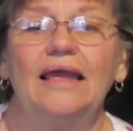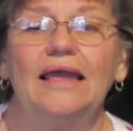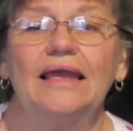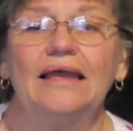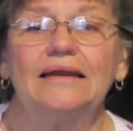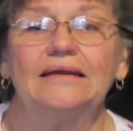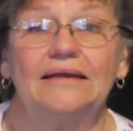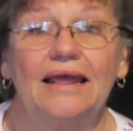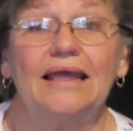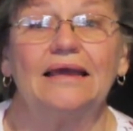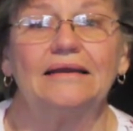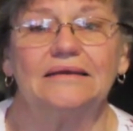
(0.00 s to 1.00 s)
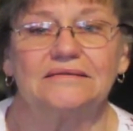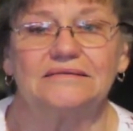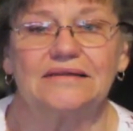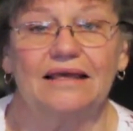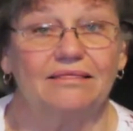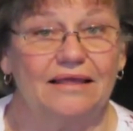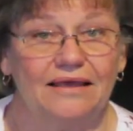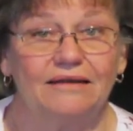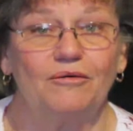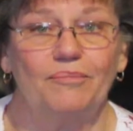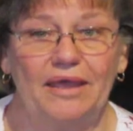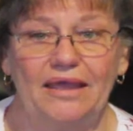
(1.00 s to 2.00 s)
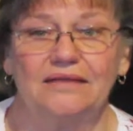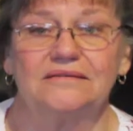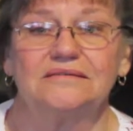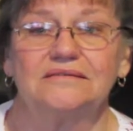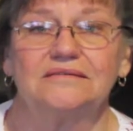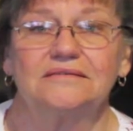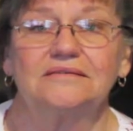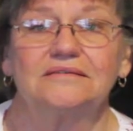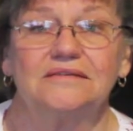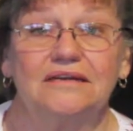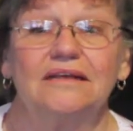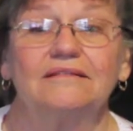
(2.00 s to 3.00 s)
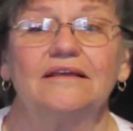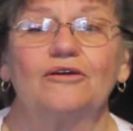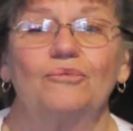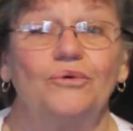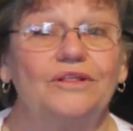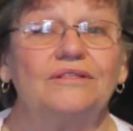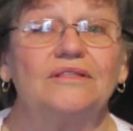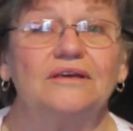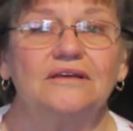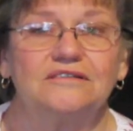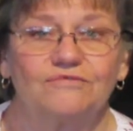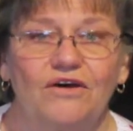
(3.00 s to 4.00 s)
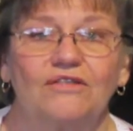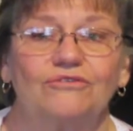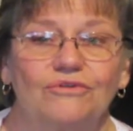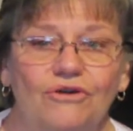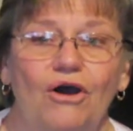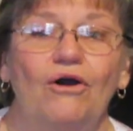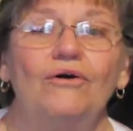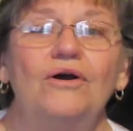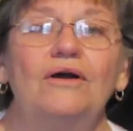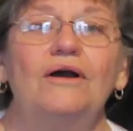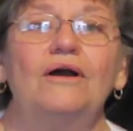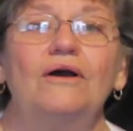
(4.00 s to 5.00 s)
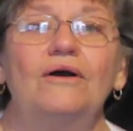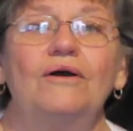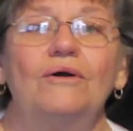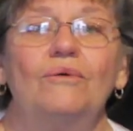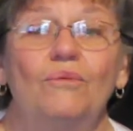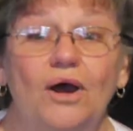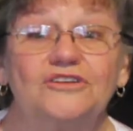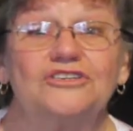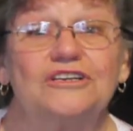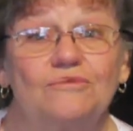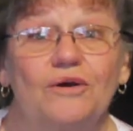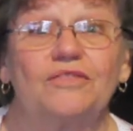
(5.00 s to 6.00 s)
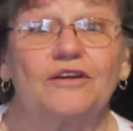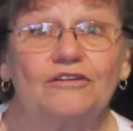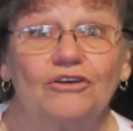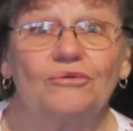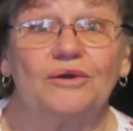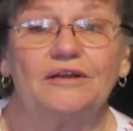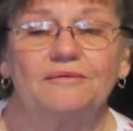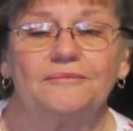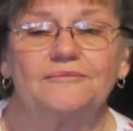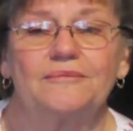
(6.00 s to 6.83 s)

And Dan is at the helipad sitting there with his father-in-law, watching what they're doing.